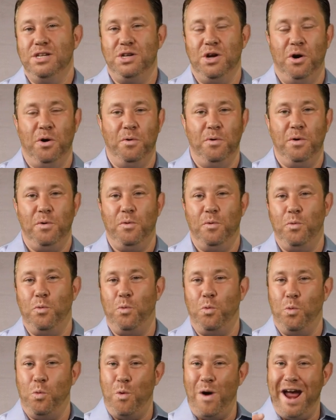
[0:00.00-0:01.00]
So
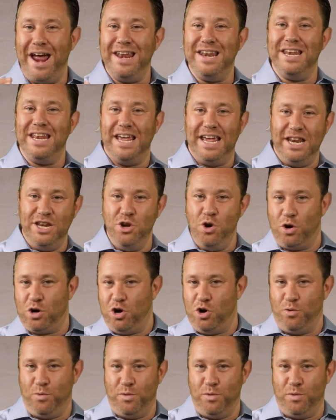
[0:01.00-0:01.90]
when in your